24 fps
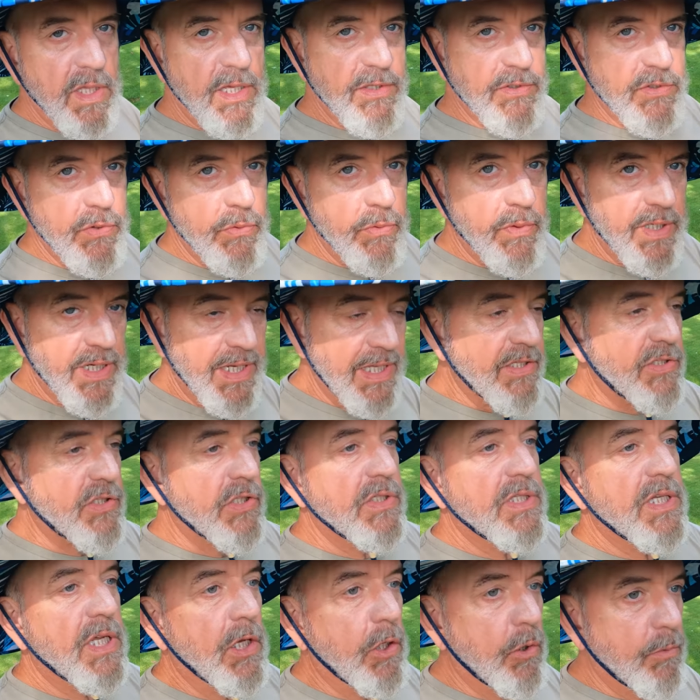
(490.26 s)
not do it. It
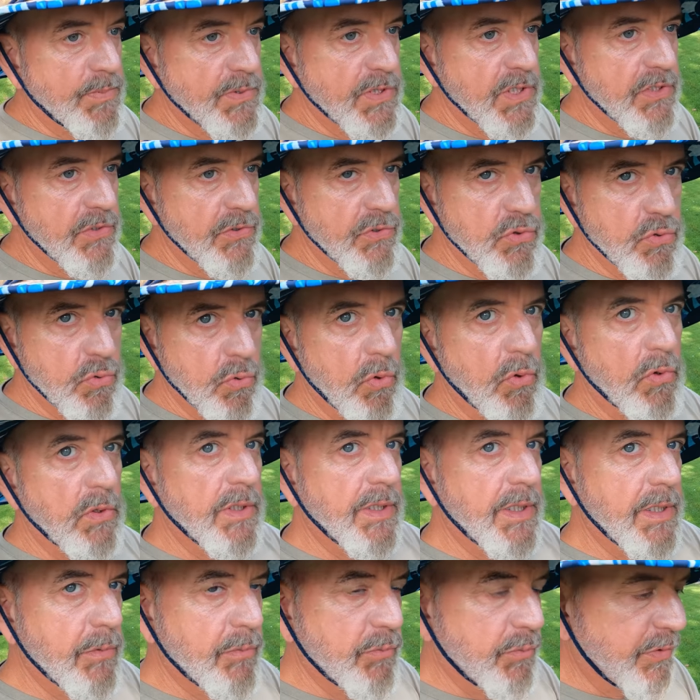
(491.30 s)
just helps
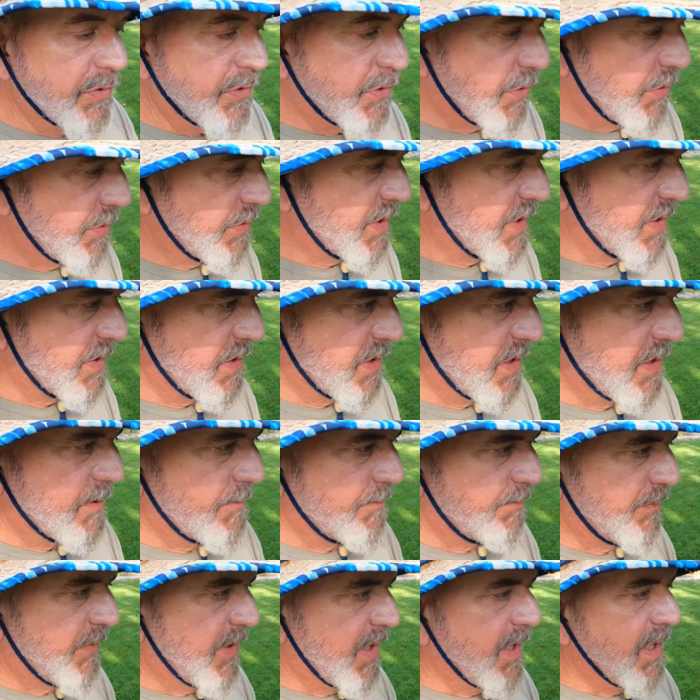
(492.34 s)
control it. It reduces it.
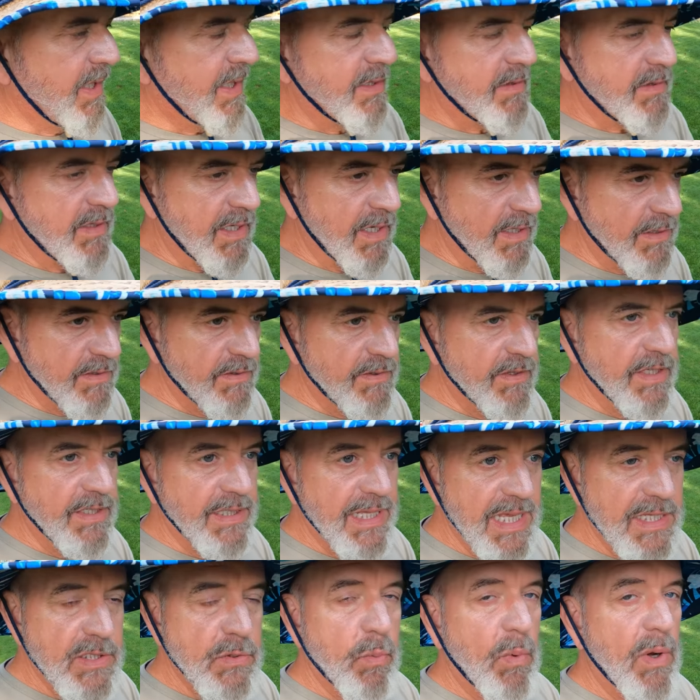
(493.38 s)
The other
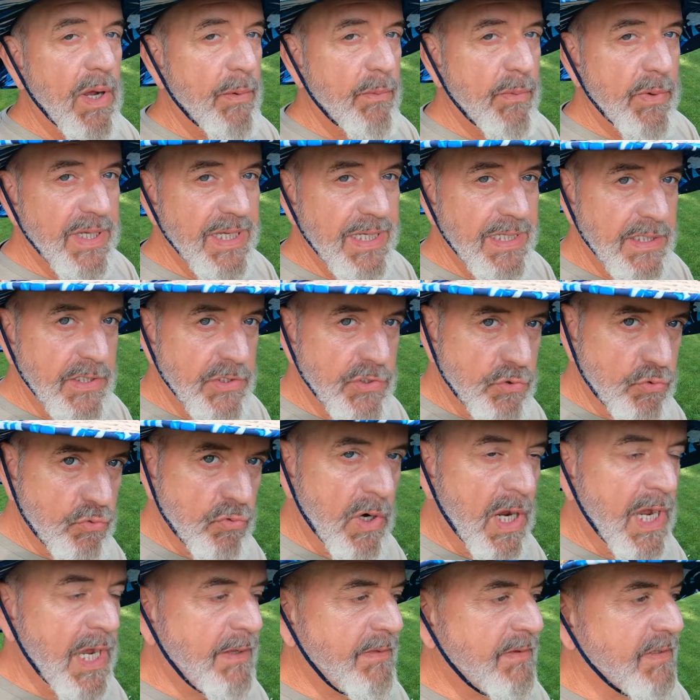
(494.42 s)
thing, that's why we need to
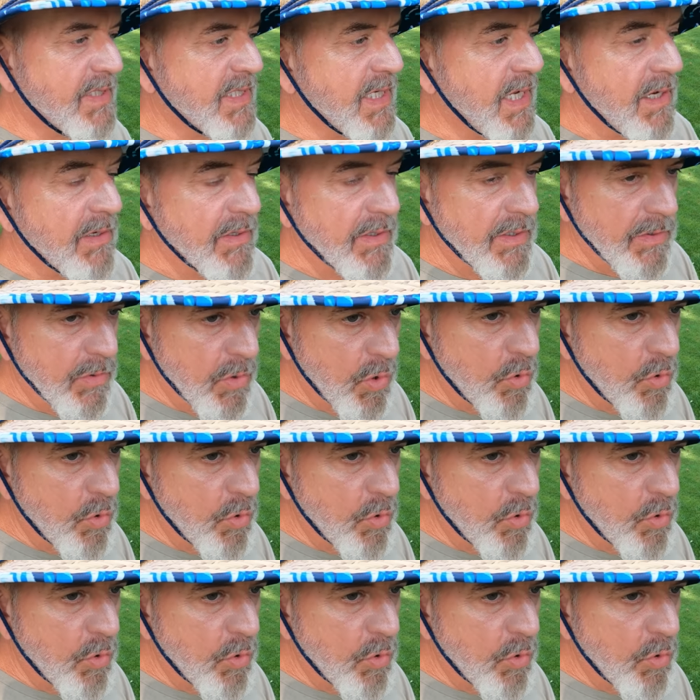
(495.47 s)
dry this out and